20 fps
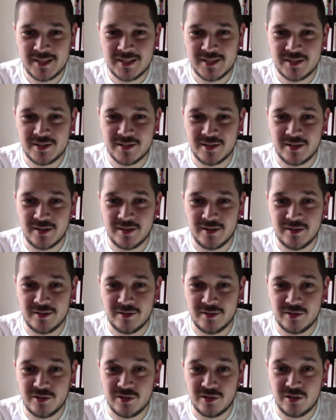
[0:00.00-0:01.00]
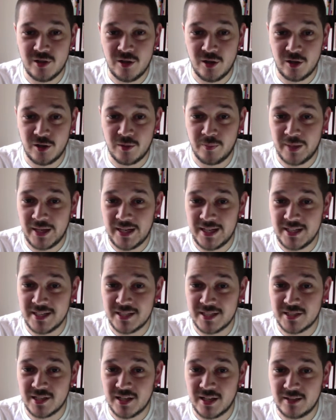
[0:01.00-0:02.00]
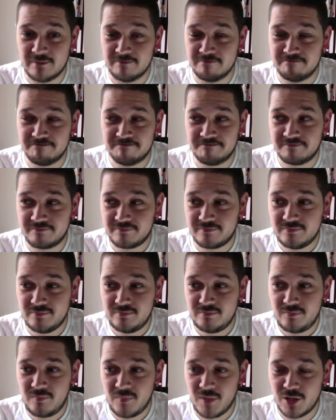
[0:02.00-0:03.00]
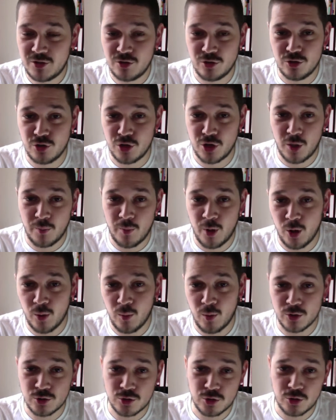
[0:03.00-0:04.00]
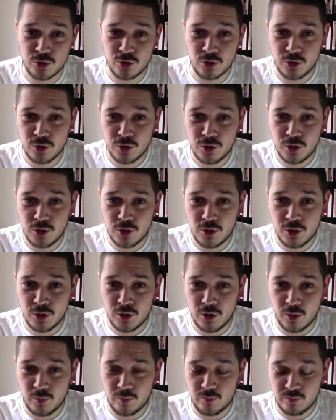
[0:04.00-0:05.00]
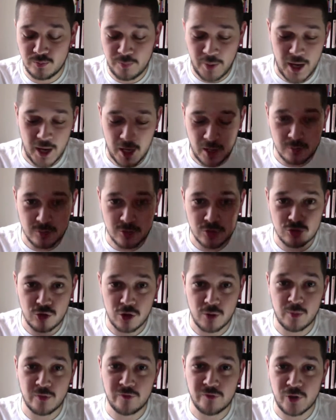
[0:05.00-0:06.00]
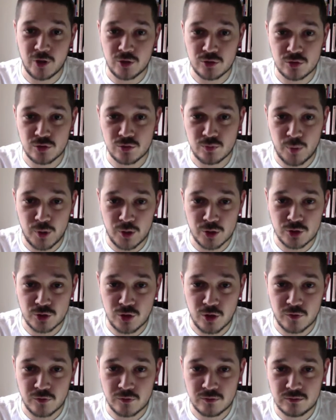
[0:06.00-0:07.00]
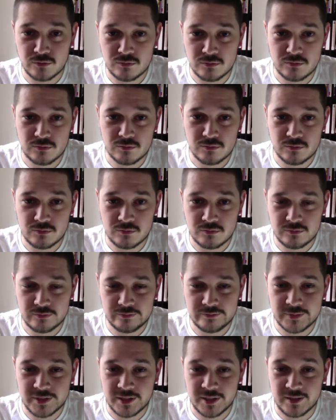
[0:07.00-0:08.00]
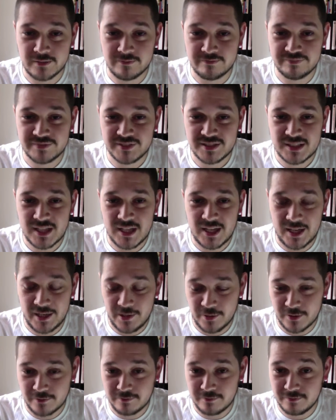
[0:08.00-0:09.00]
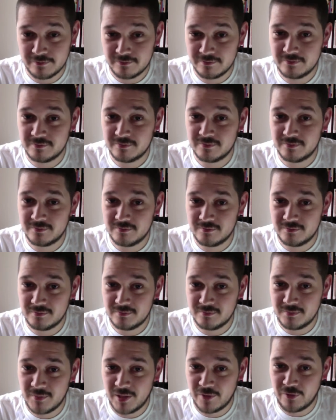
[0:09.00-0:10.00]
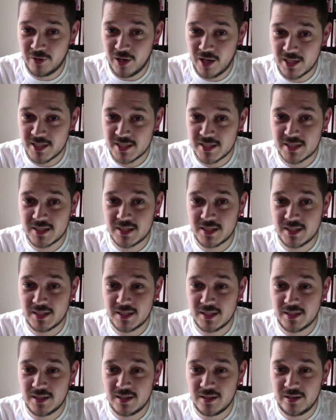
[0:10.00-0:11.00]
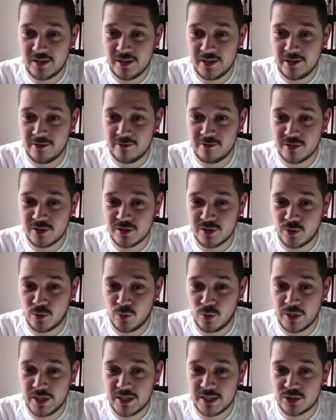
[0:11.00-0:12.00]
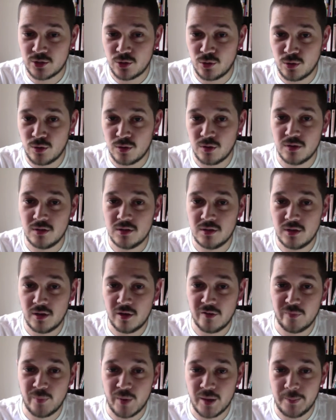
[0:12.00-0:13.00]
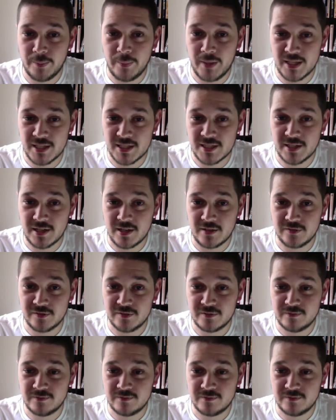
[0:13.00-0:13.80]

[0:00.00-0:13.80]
So her complaint is like, as soon as I come home, I see the bam, straight in my face is beer stuff. So anyway, nevertheless, here is a quick tour of my beer stuff.